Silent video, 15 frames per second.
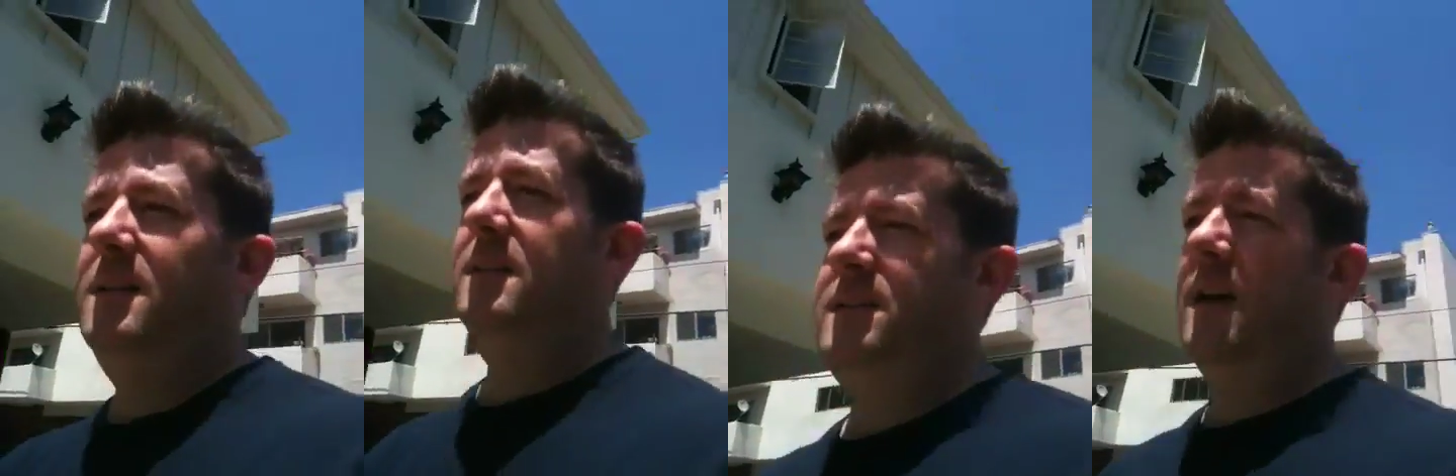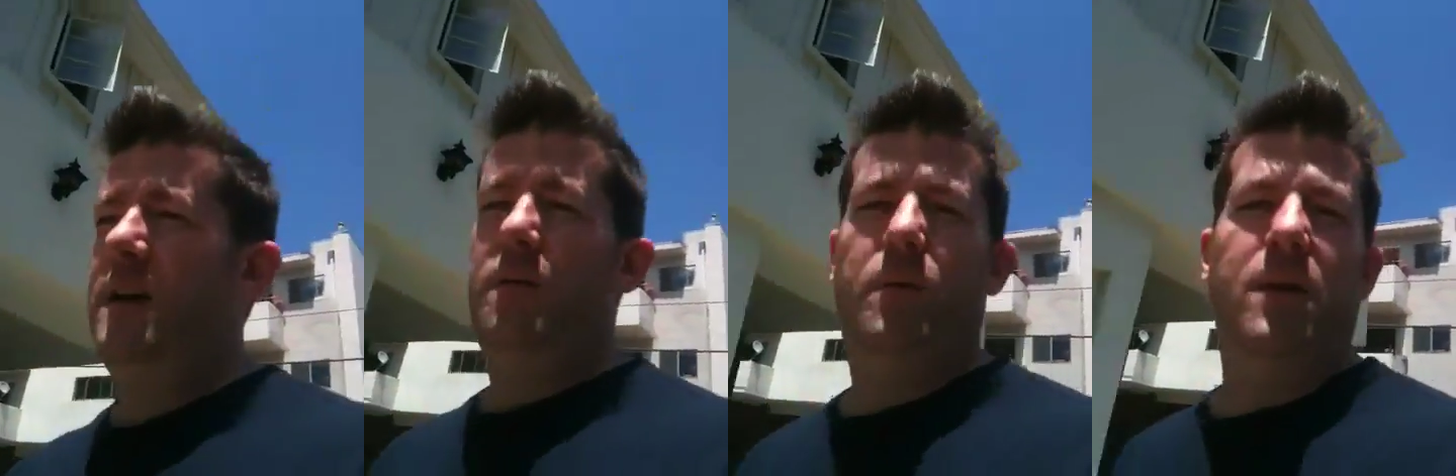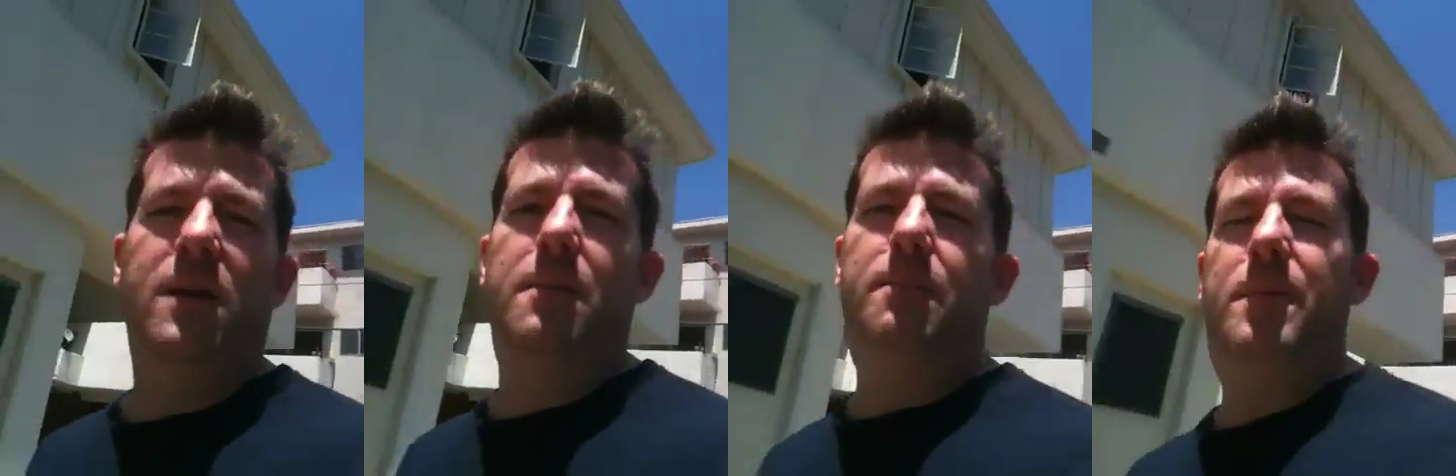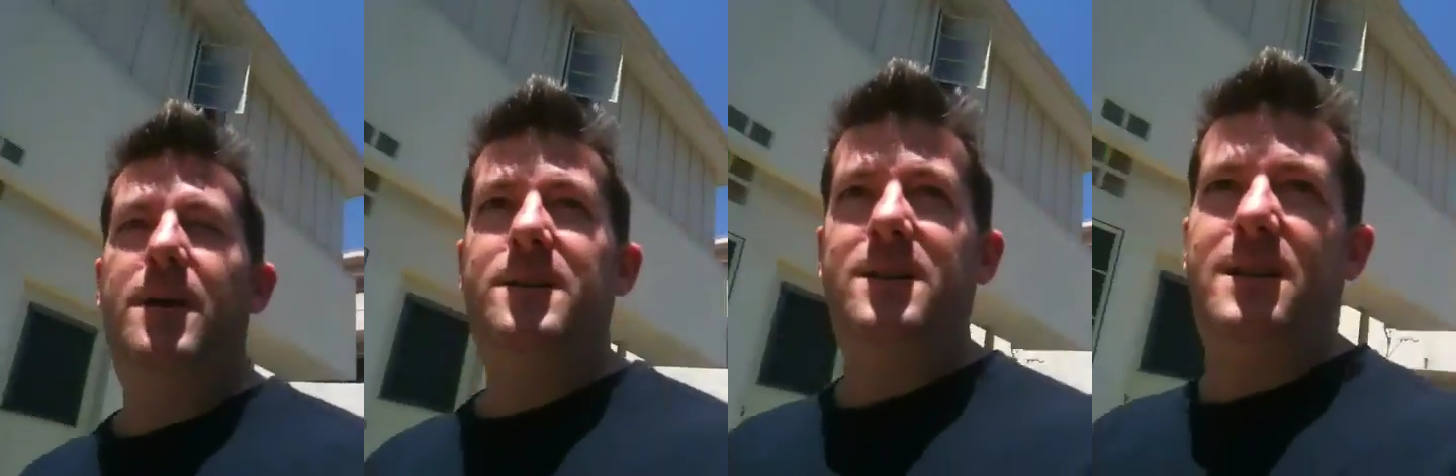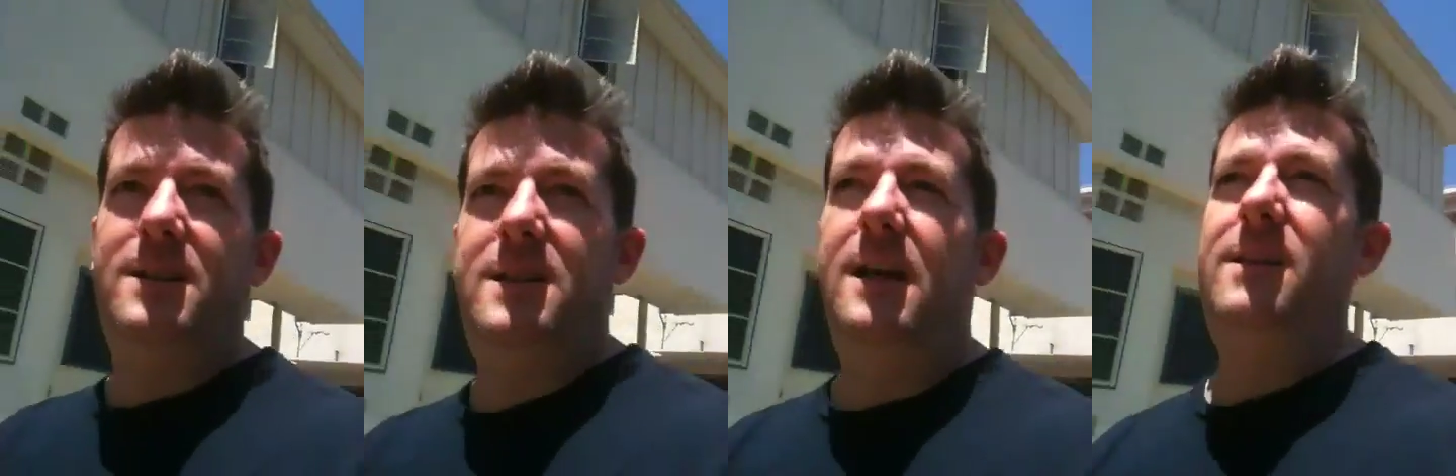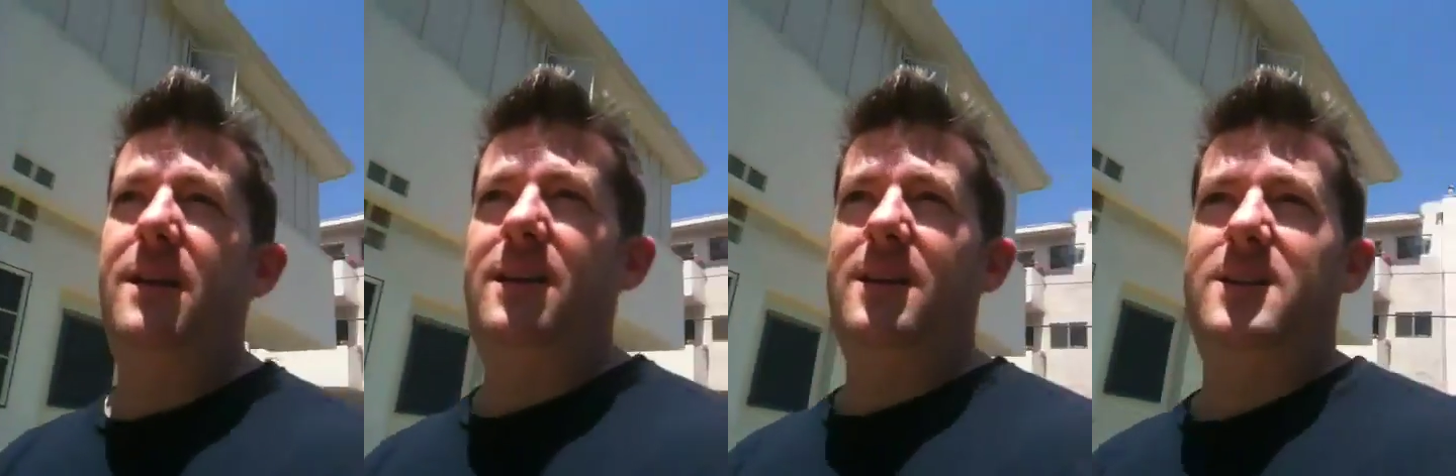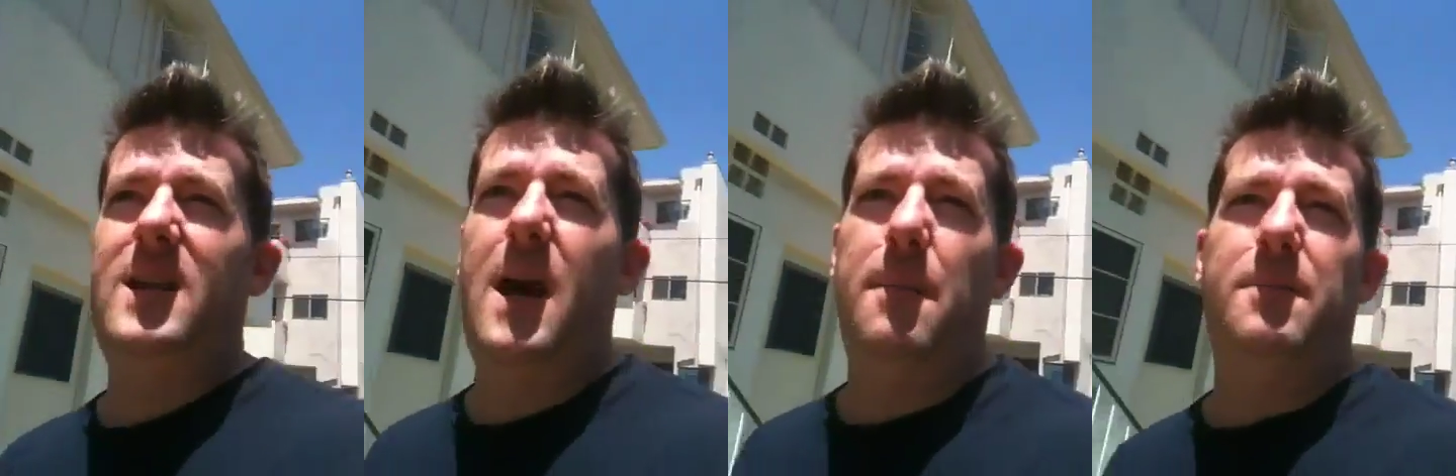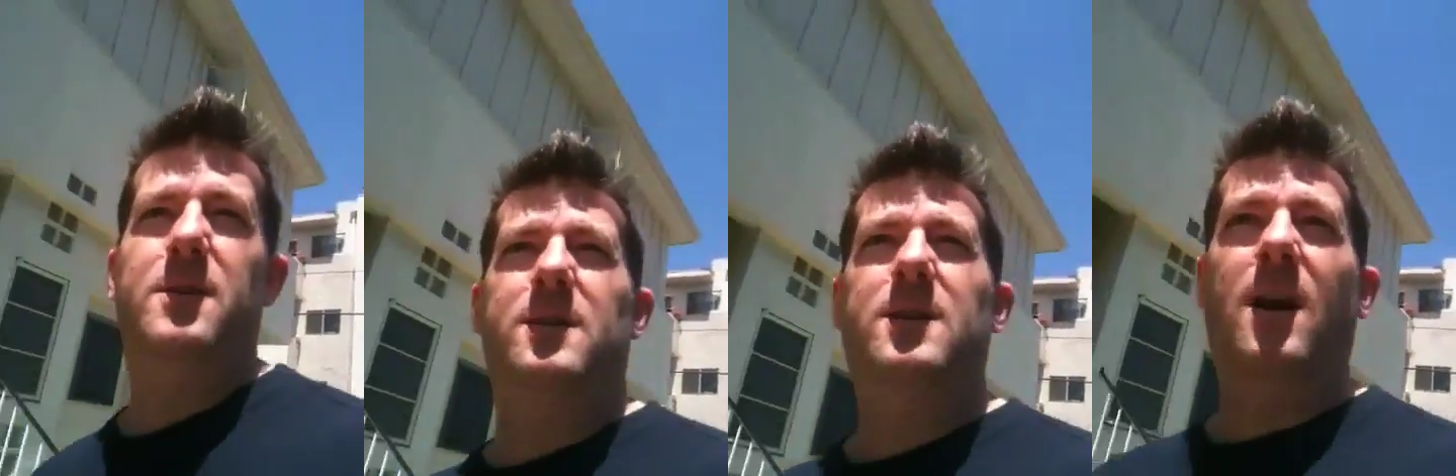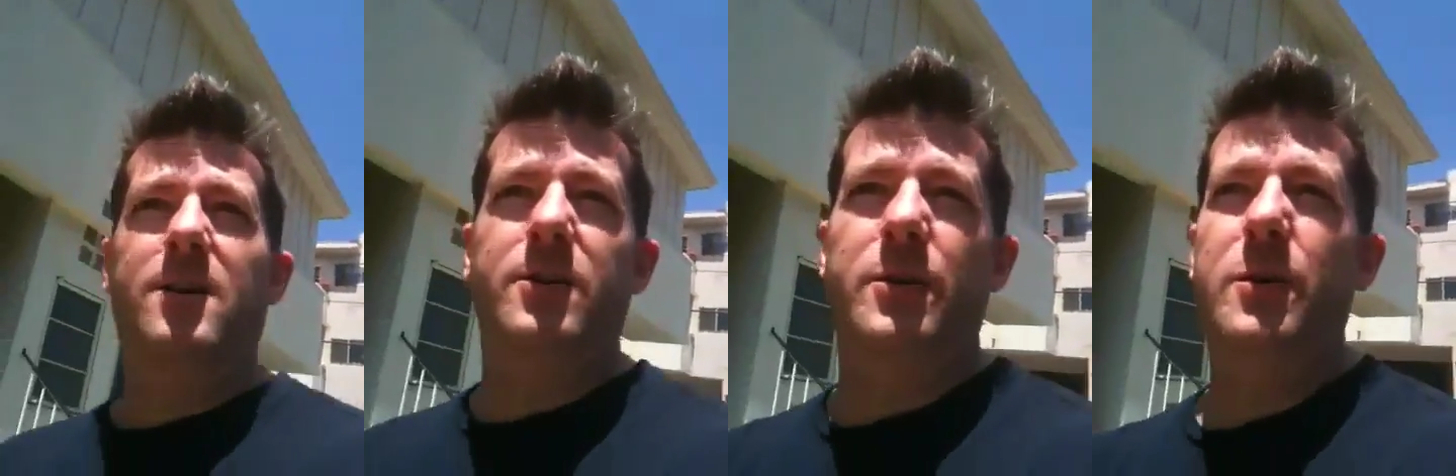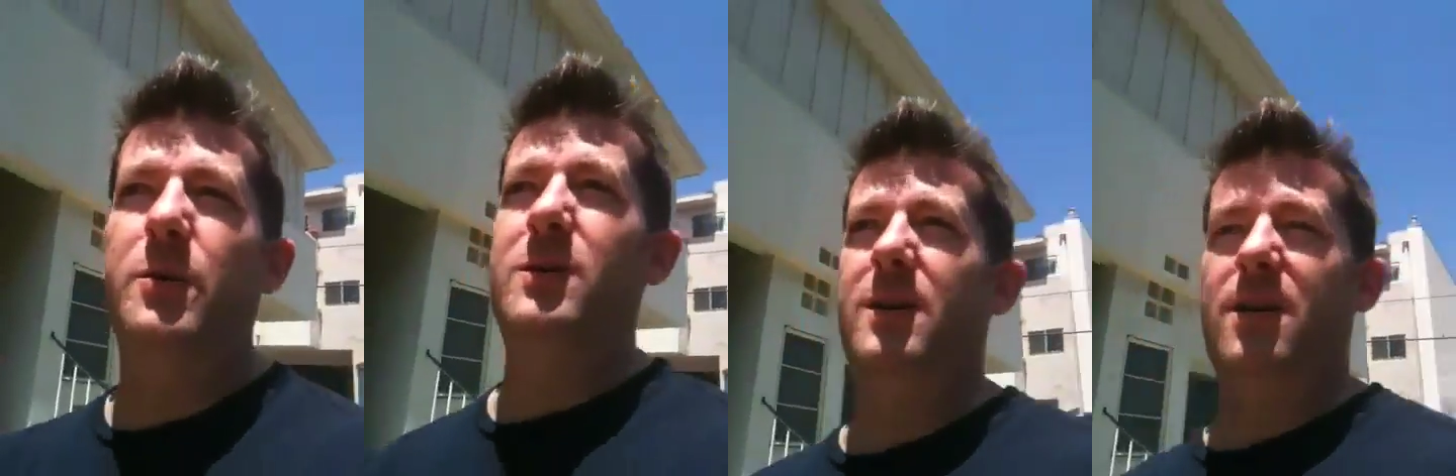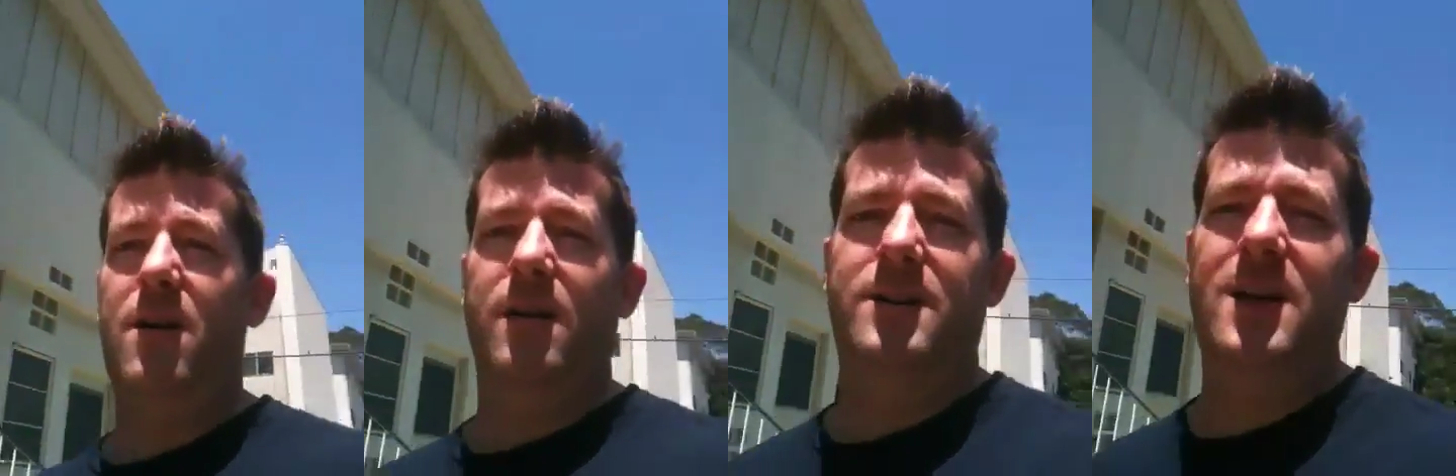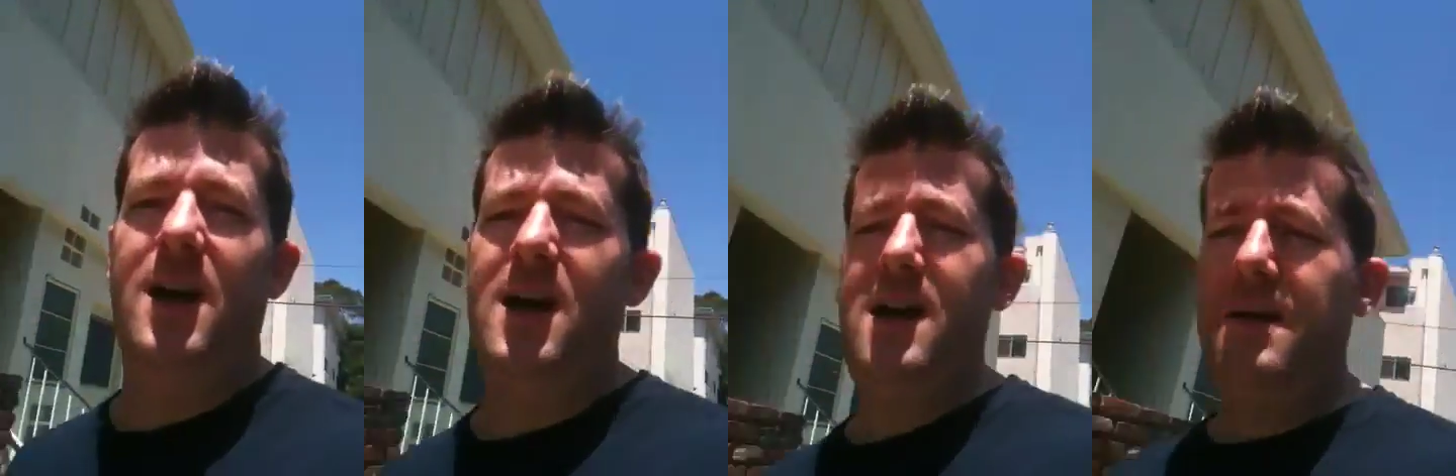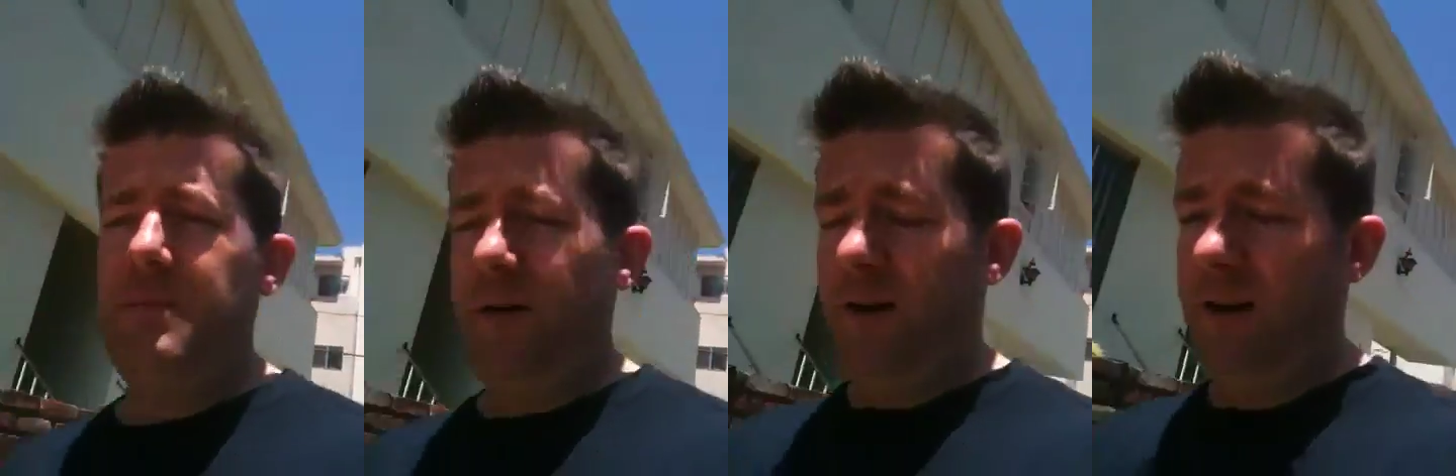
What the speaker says: kind of one of the best things I think that's happened to Doctor Who in a long time.